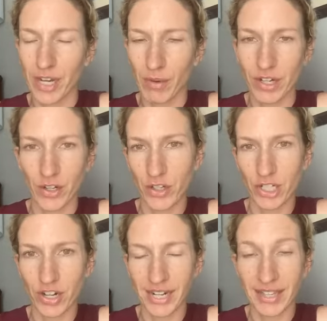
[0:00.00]
I wanted her to
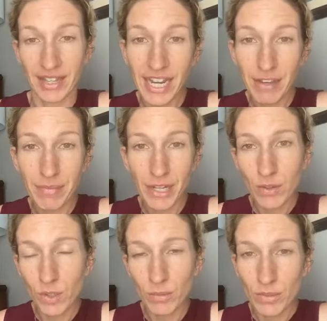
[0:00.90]
share it. And then I have my
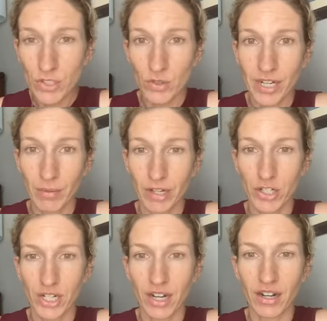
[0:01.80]
own hormone story I want
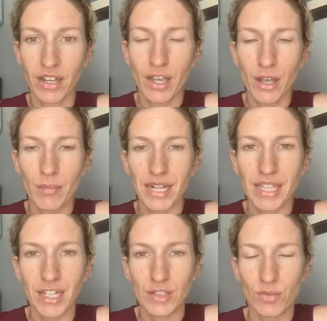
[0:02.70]
to share. But I
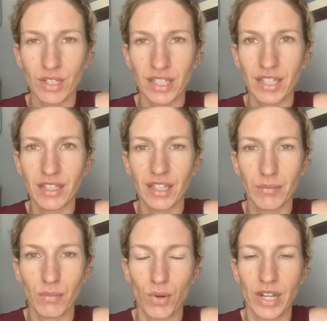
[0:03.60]
think it's really
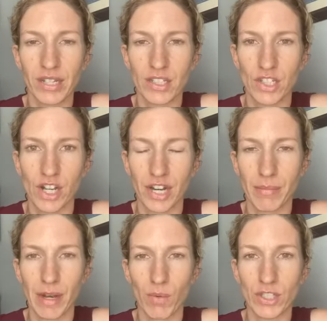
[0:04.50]
important to talk
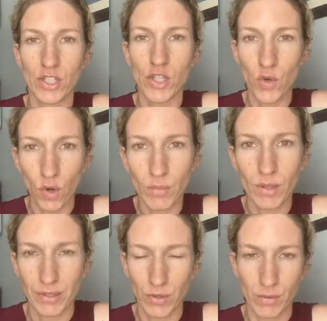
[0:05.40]
about what's
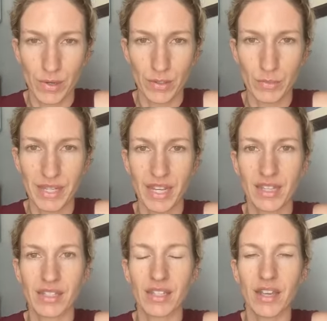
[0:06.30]
normal with hormones
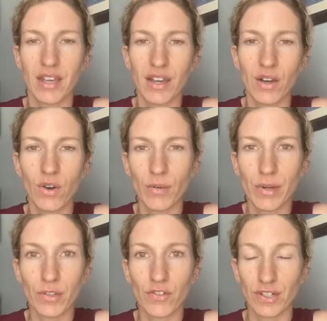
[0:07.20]
because
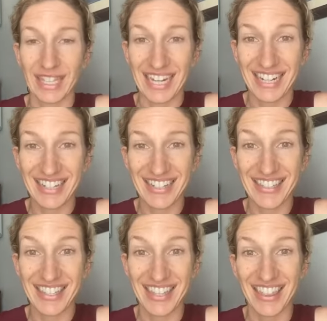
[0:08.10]
hormones for
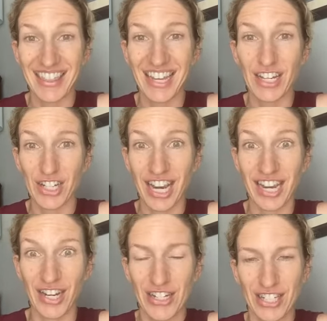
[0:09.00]
ladies, they
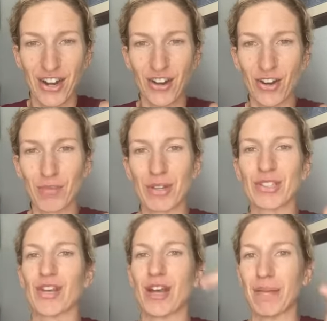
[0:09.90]
change. Like our
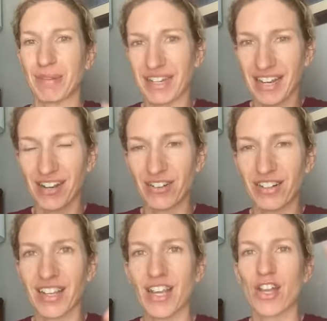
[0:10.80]
hormones go up and
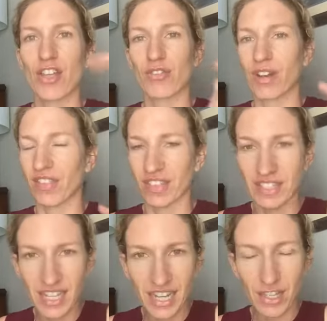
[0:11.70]
down throughout the
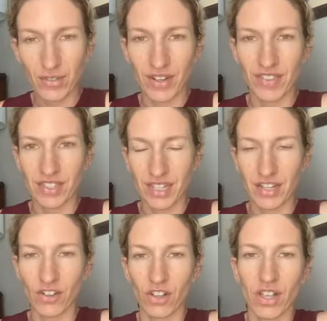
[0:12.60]
day, throughout the
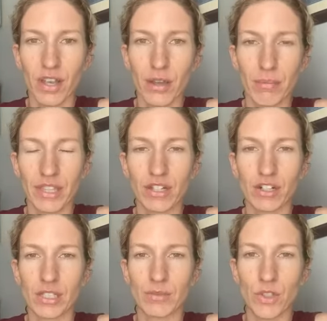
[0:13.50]
cycle. But there are
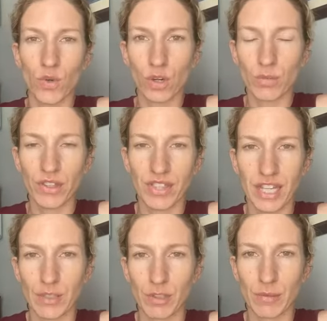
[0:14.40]
some normal
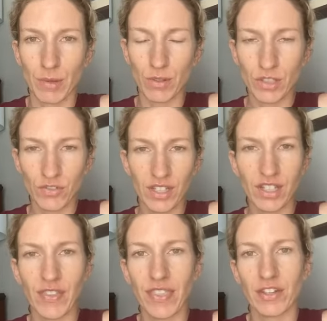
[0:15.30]
things we're supposed to feel.
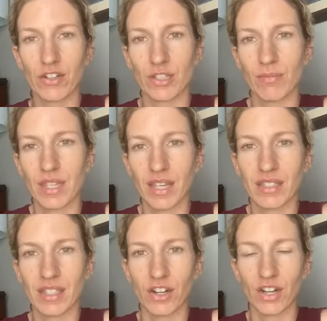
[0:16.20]
And then there are some
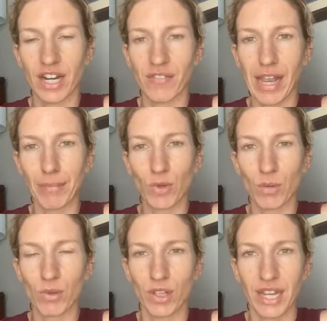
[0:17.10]
things that are kind of
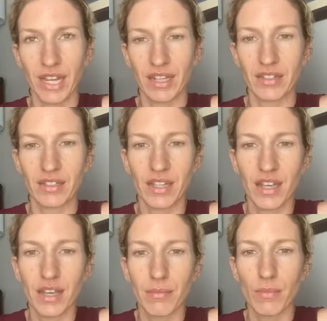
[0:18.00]
abnormal and
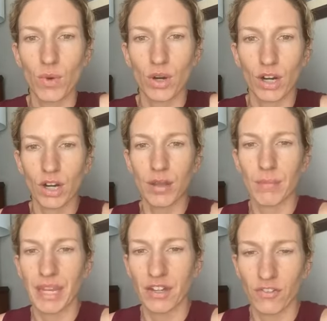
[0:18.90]
more
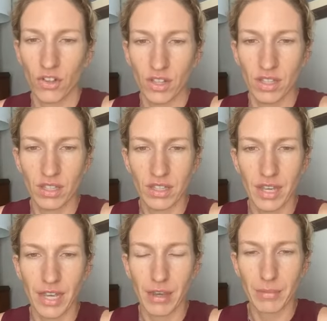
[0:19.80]
painful.
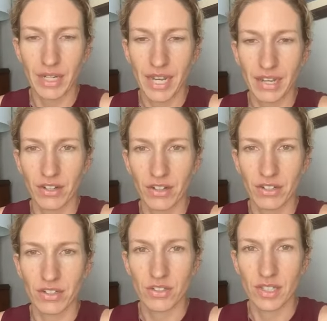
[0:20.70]
Uh, I'm going to add
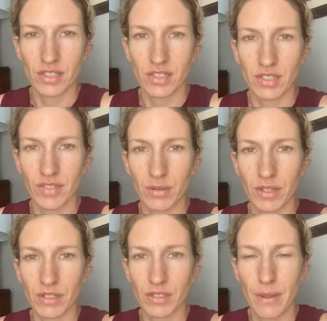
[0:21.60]
her to this and see if that
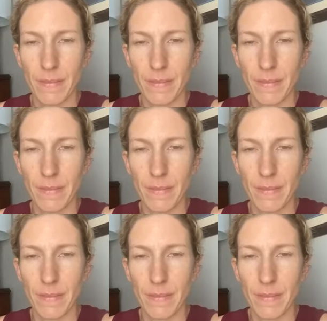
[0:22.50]
works.